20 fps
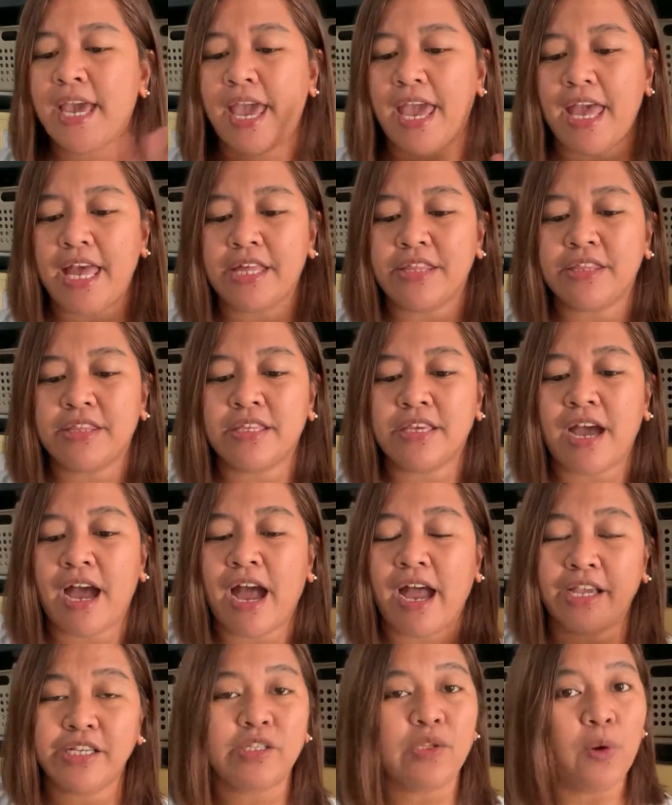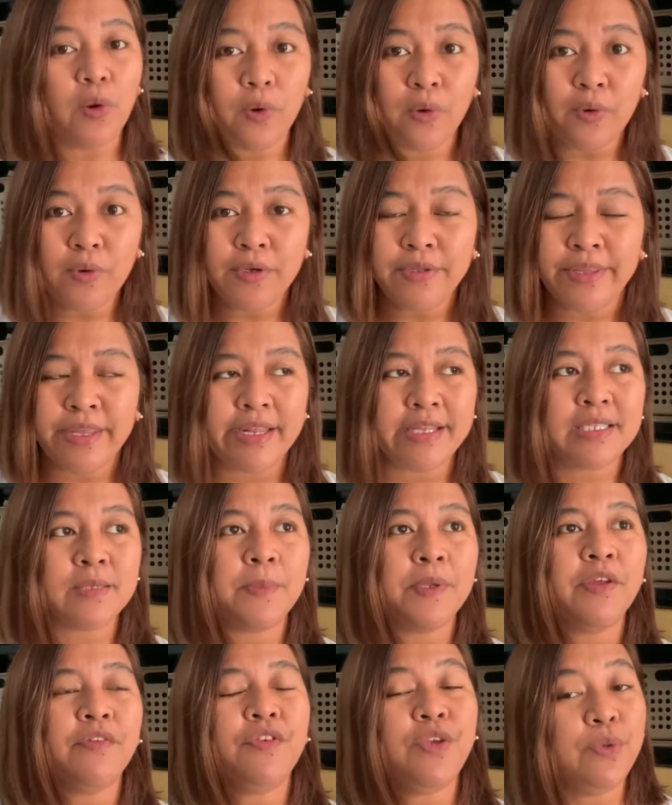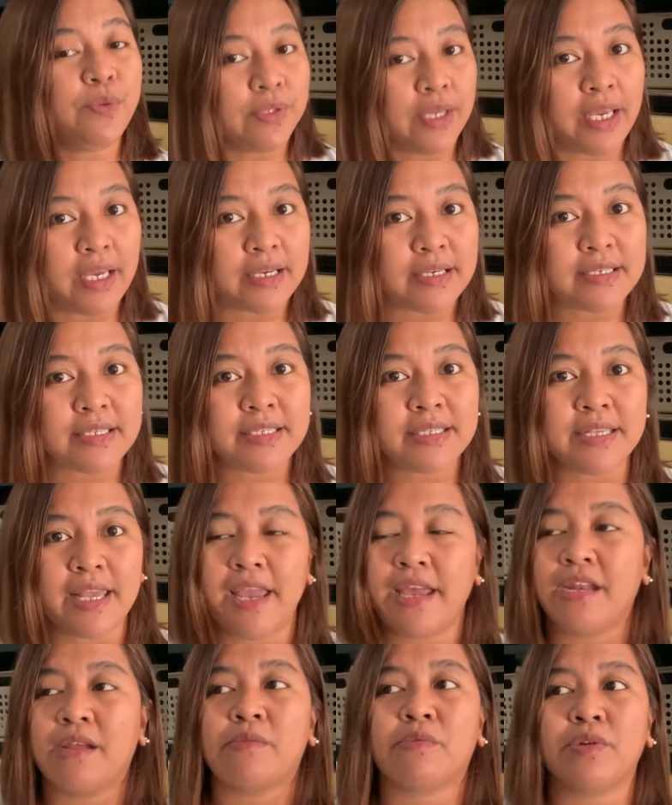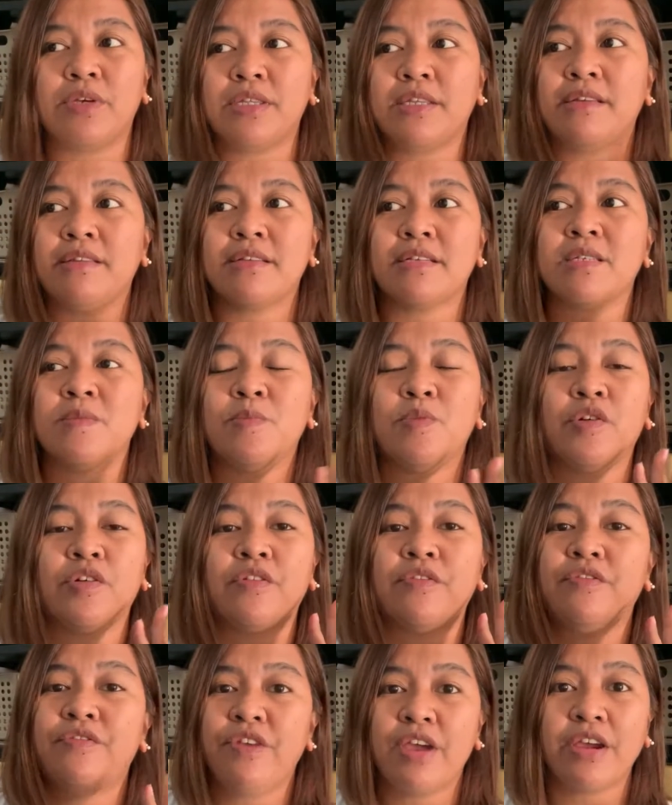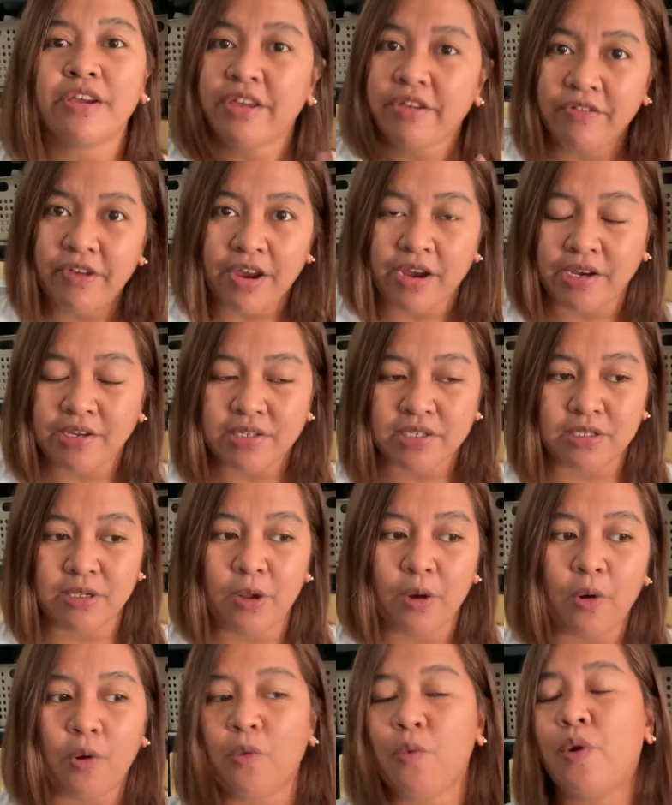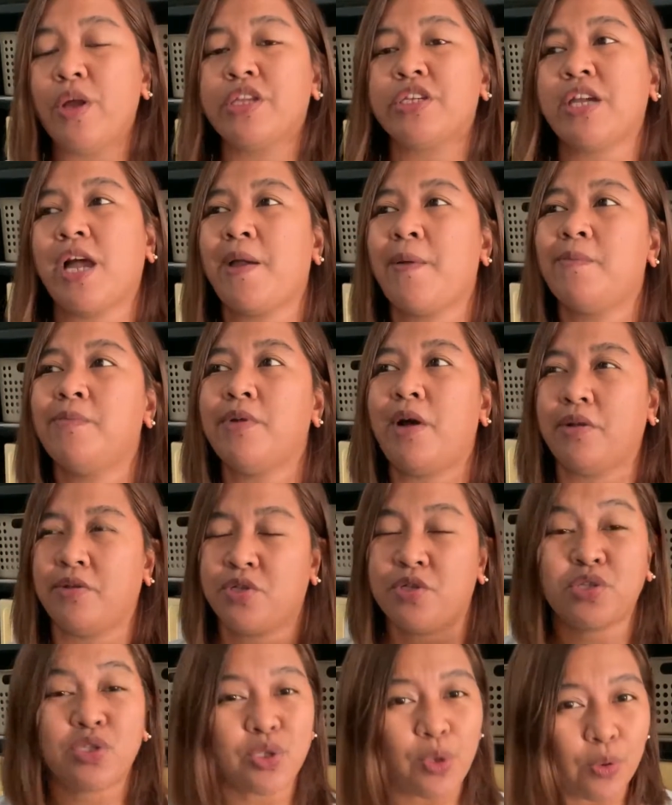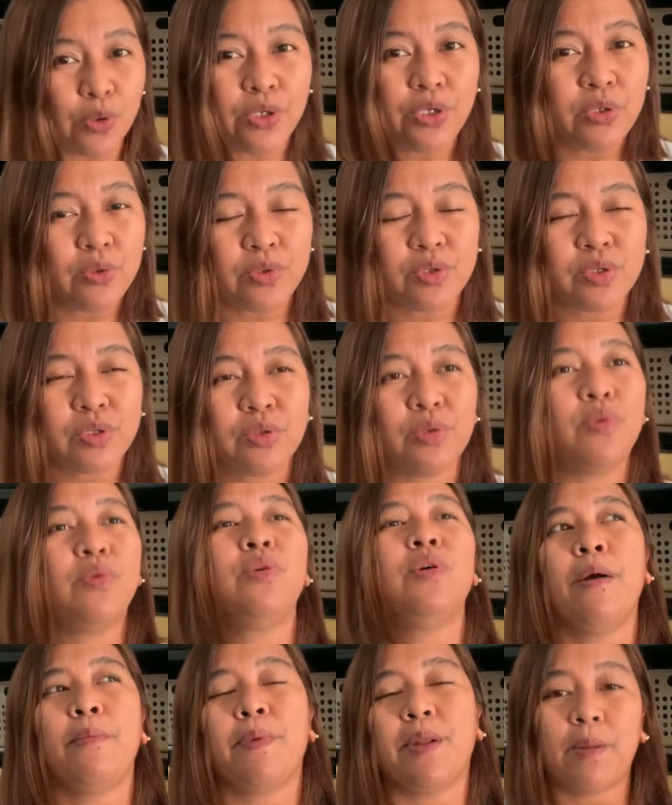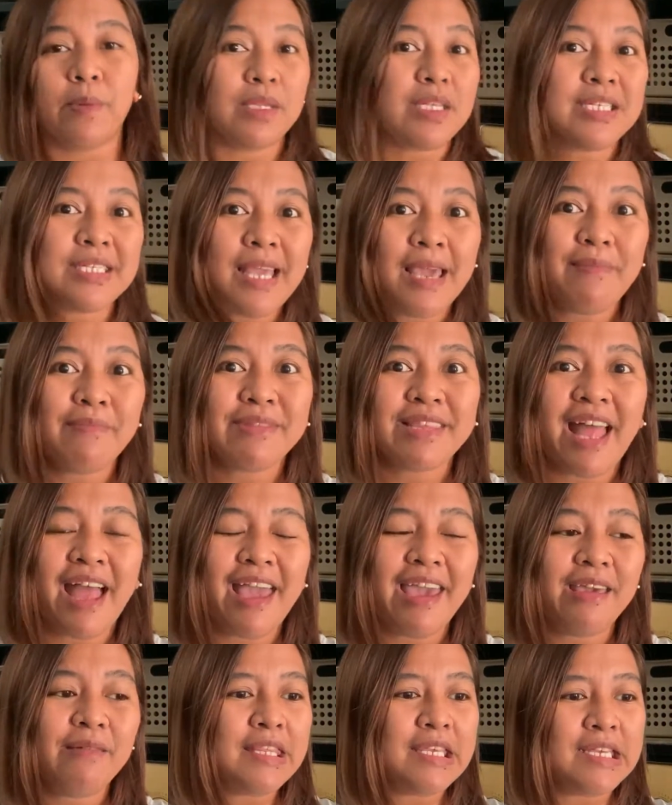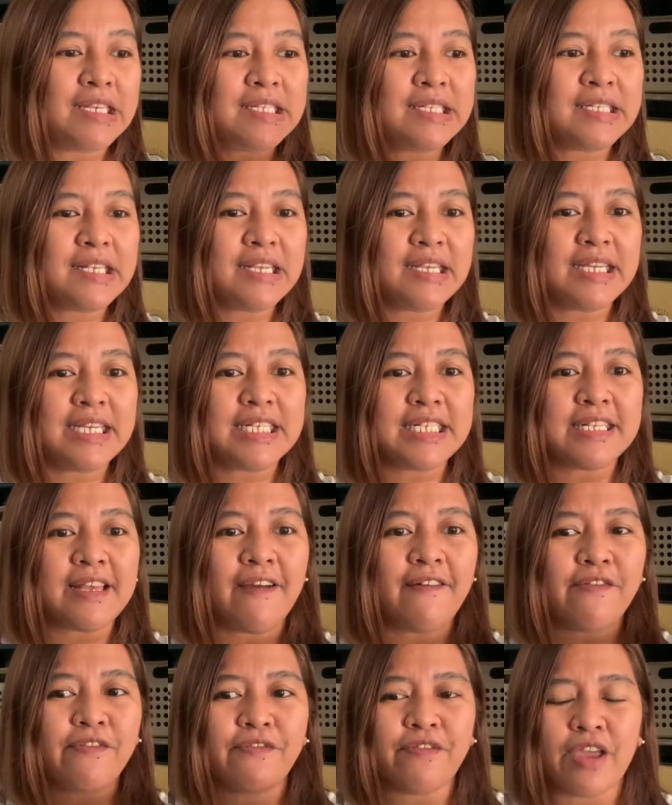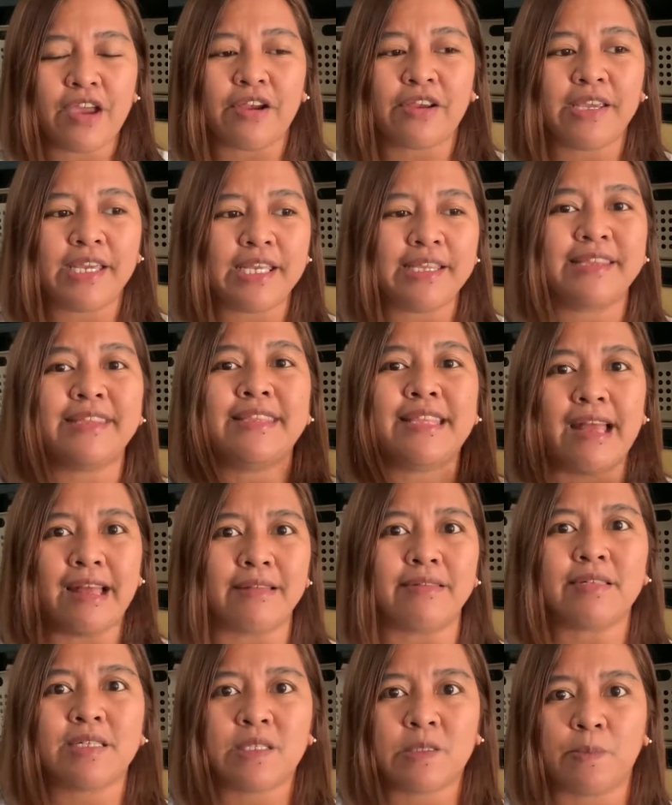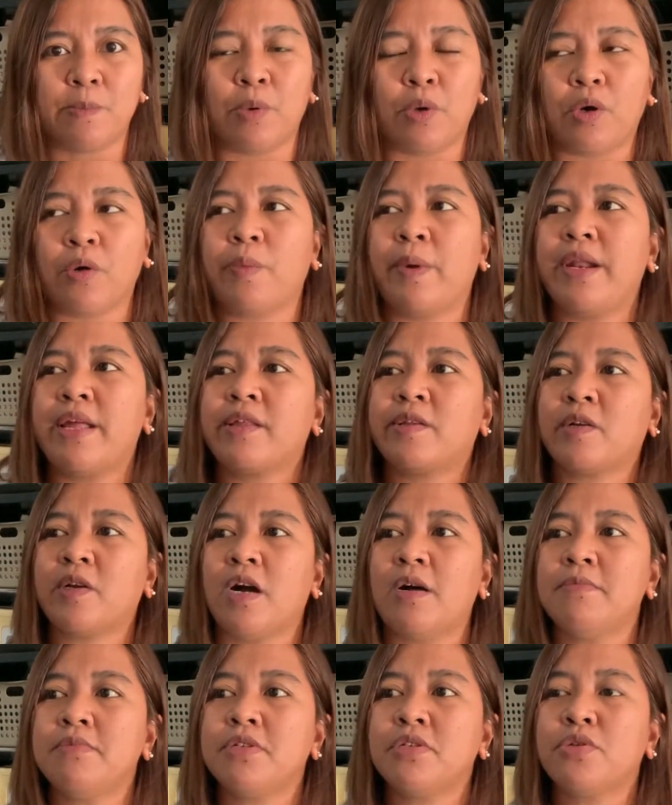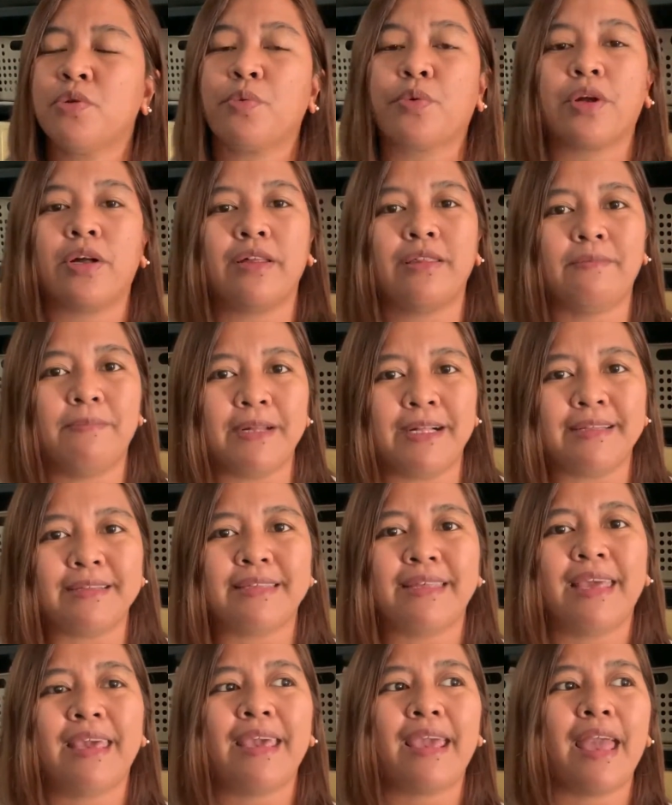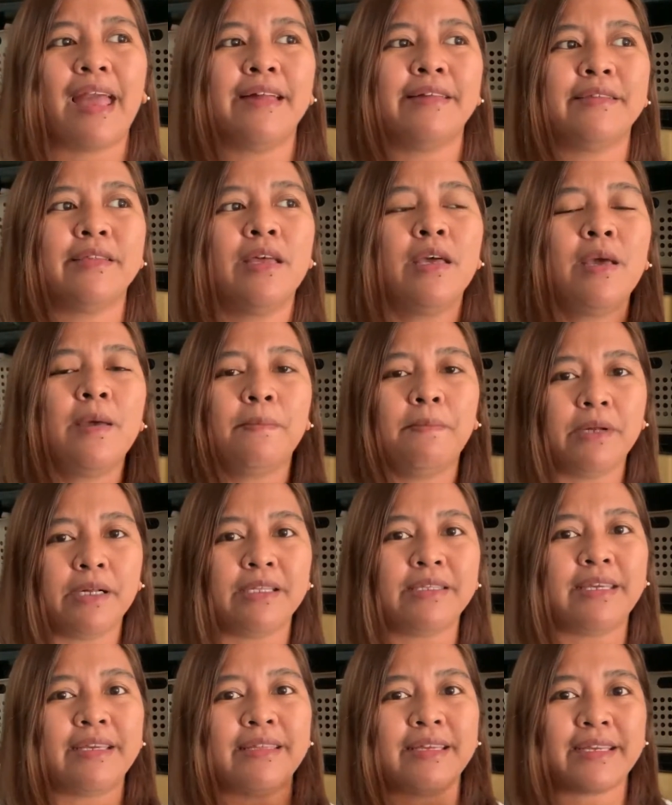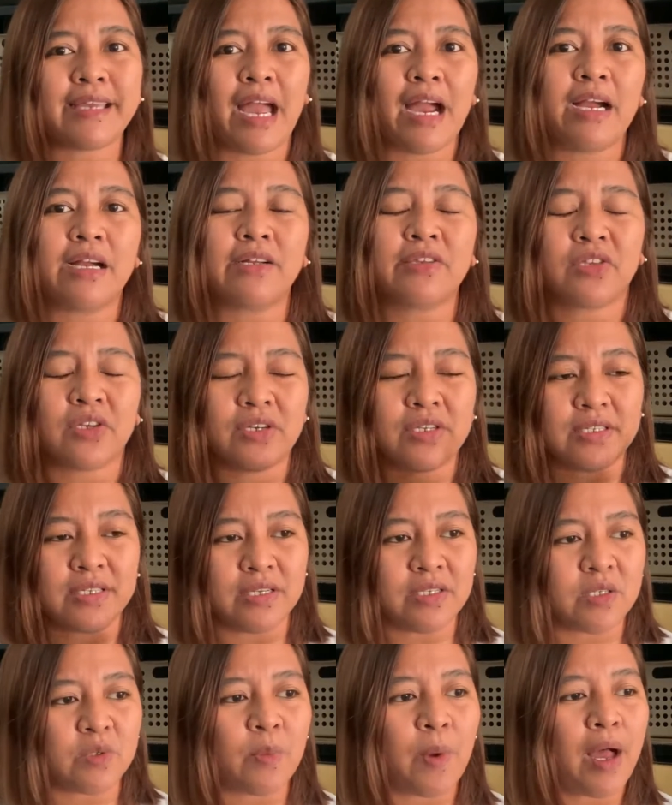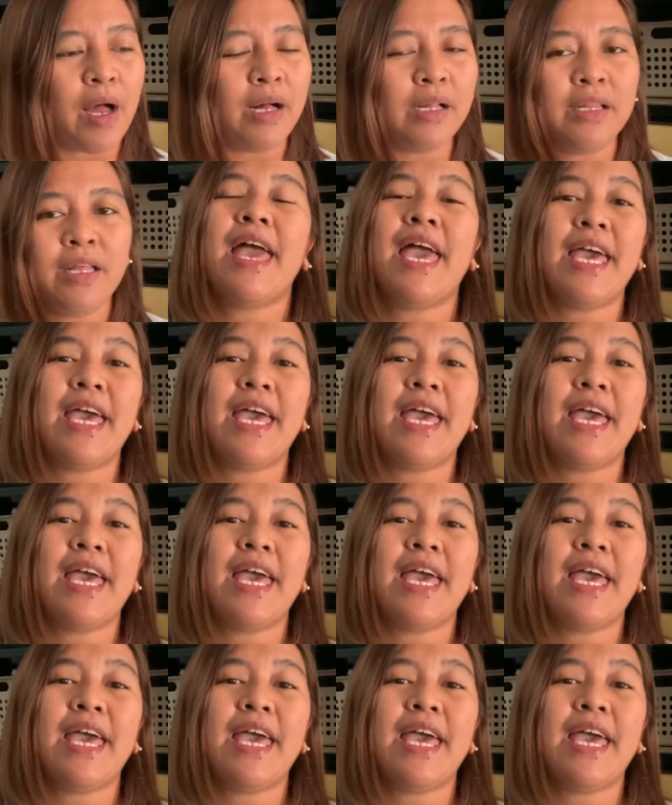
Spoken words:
And I know that it's been a few days and I'm reading this book very slow, which I am not so used to. But at the same time, this is a very dense book when it comes to world building and building the characters as well.